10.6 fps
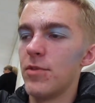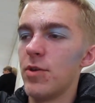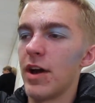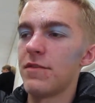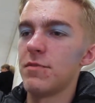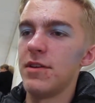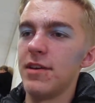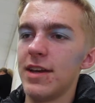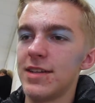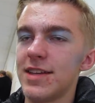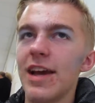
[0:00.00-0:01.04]
you have to be
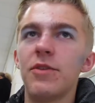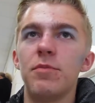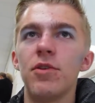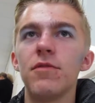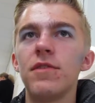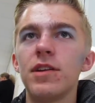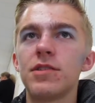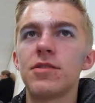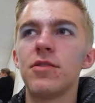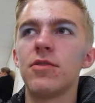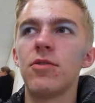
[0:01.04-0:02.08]
exactly perfect
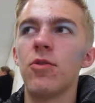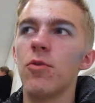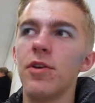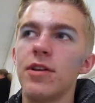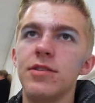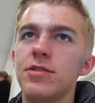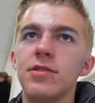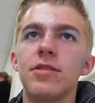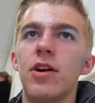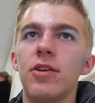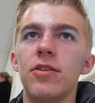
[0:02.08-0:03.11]
or it's
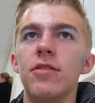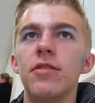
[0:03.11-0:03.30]
just not good.